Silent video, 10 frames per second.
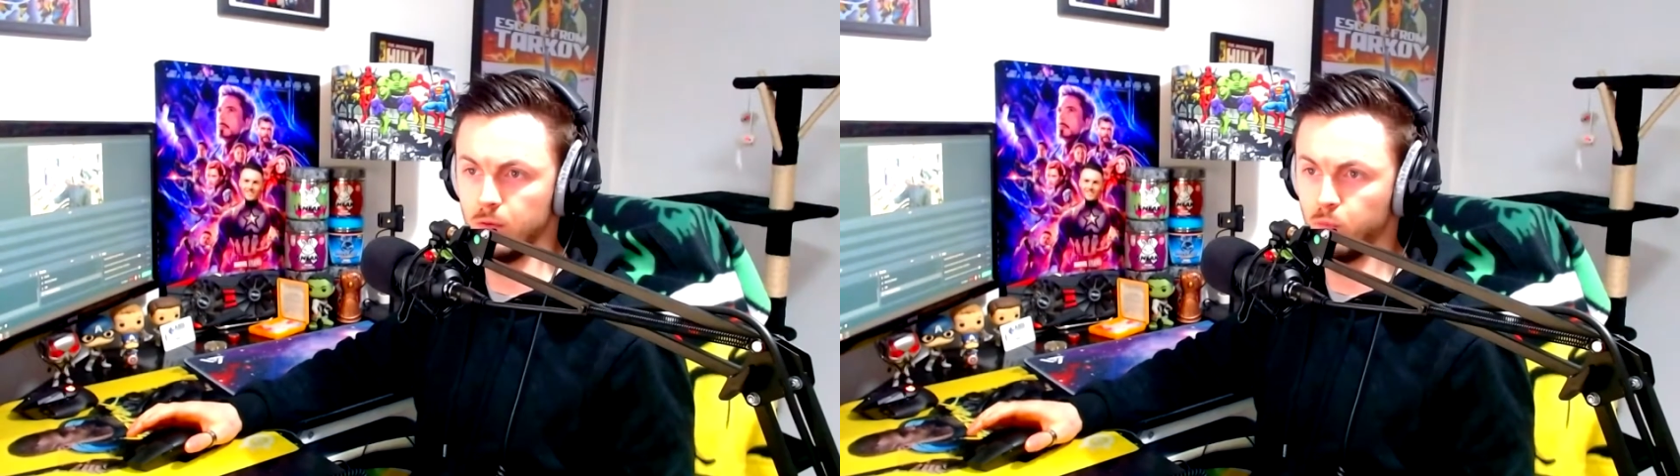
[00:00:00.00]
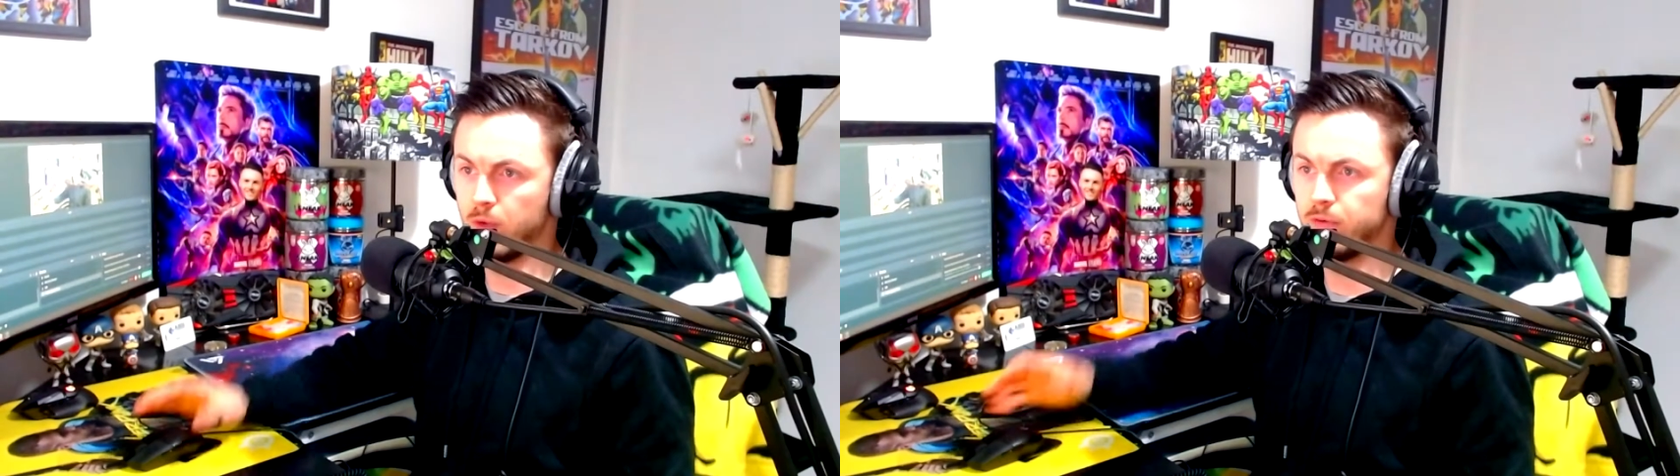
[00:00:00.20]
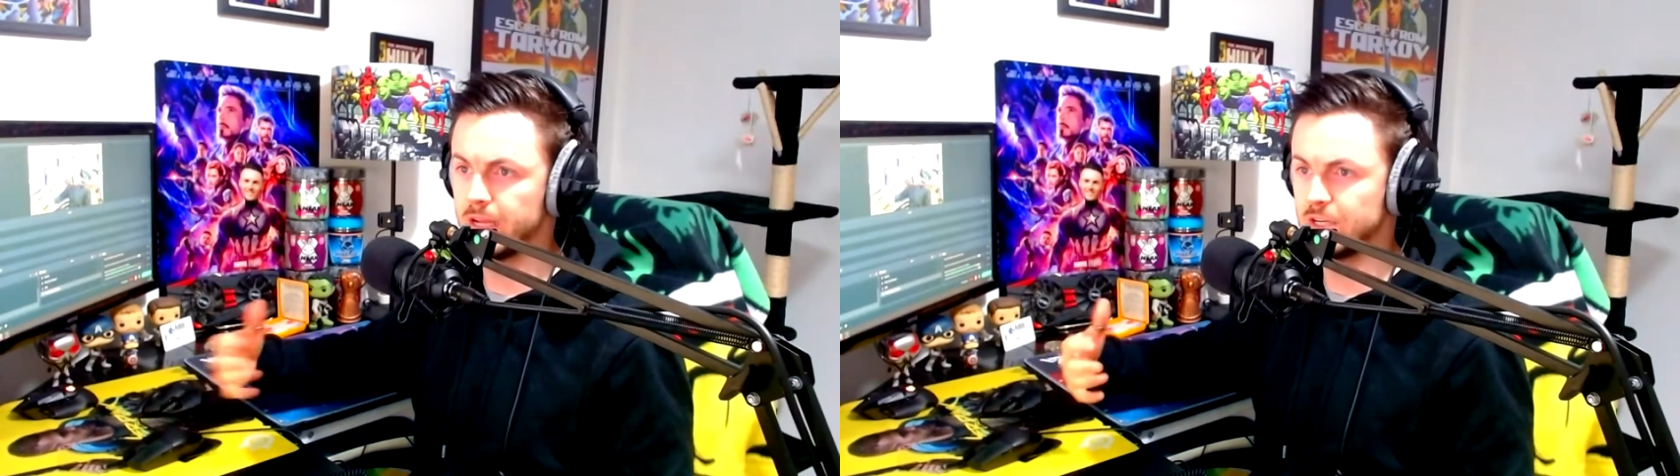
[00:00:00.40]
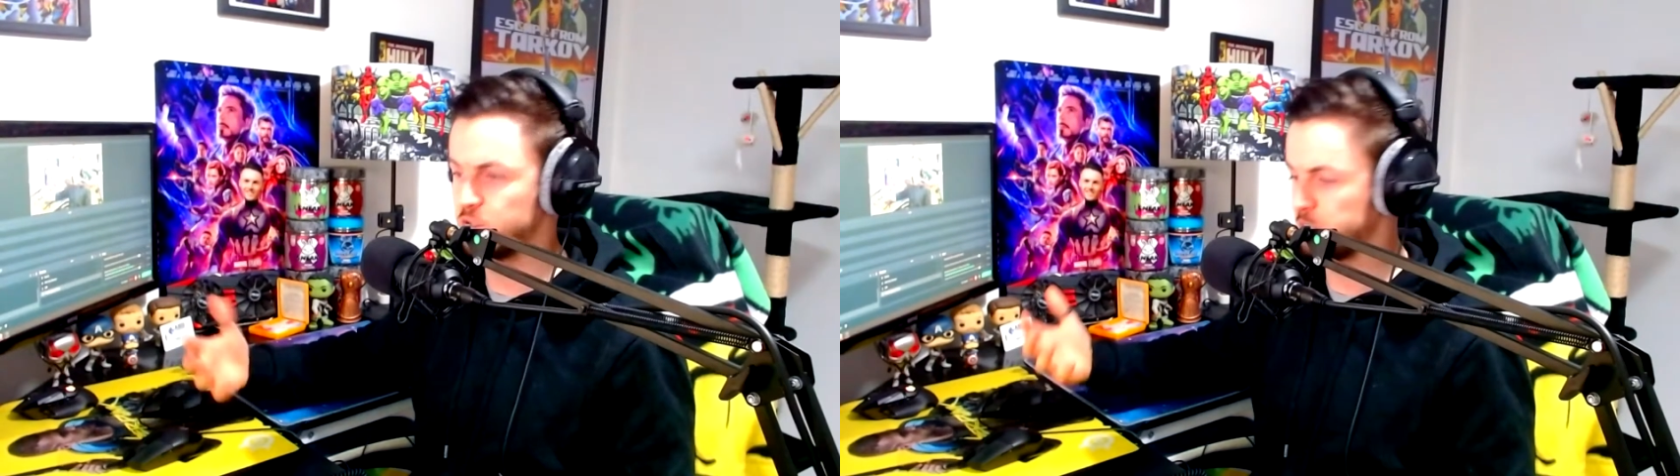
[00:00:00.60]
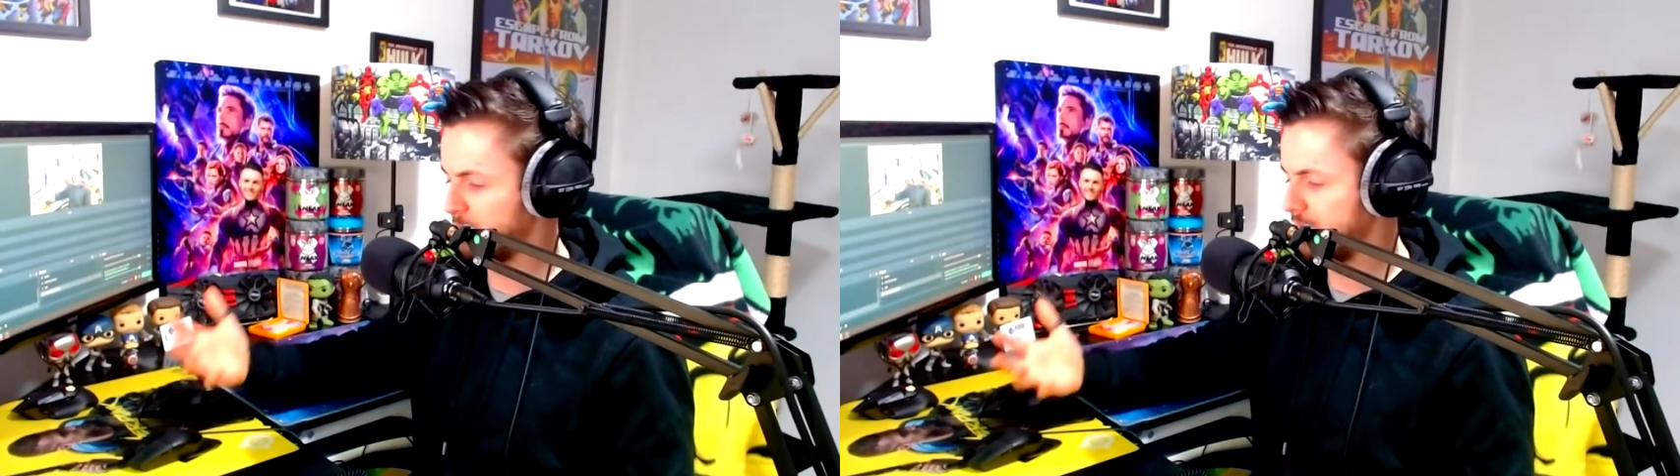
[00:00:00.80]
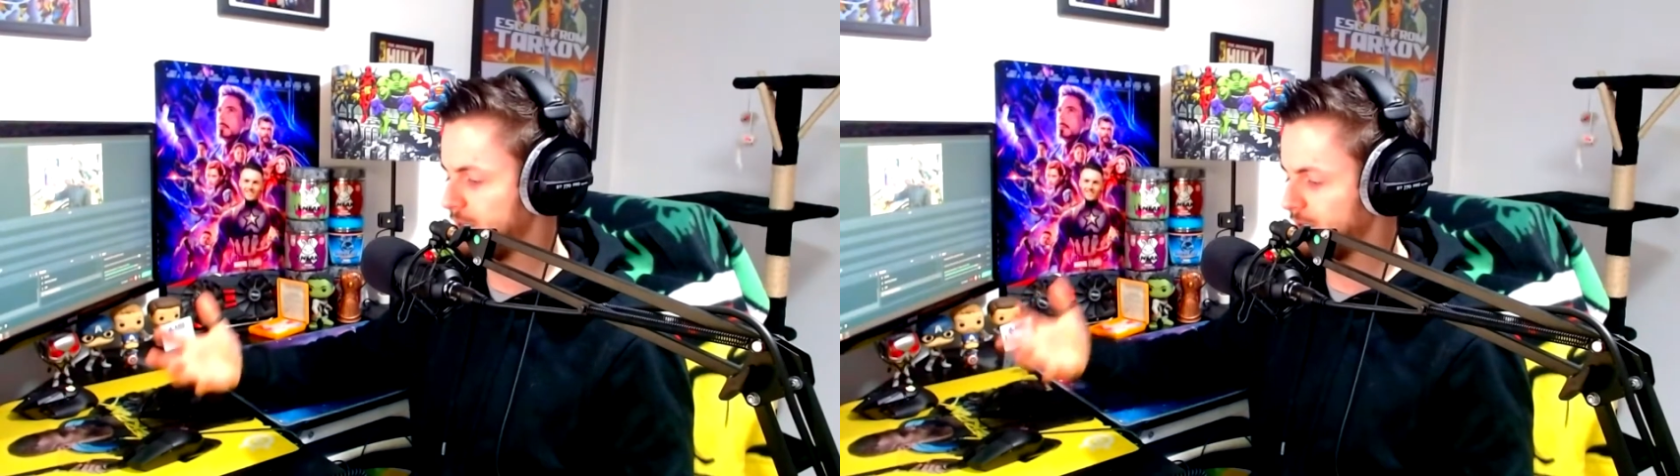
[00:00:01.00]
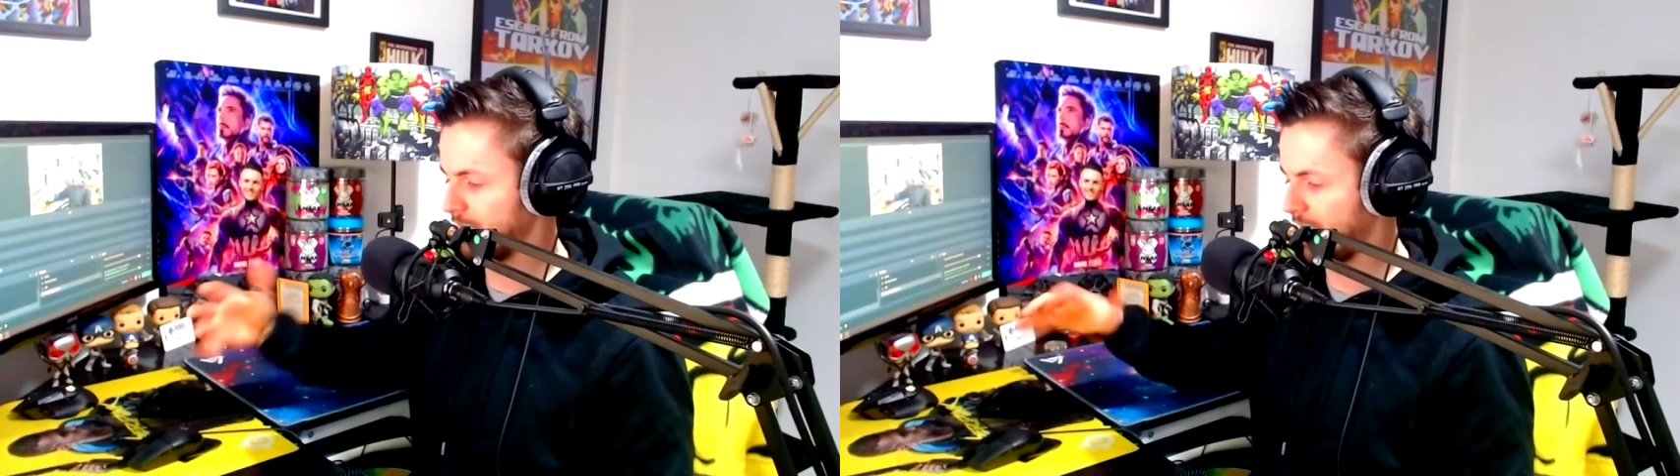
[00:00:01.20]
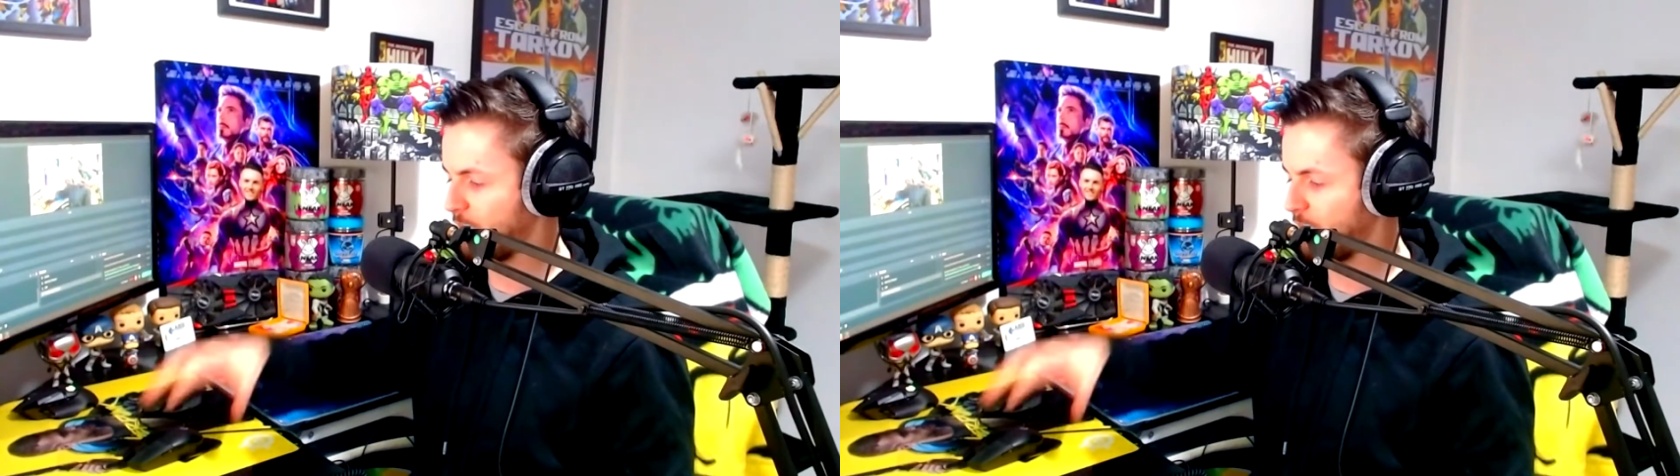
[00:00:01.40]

Whether that's just me and how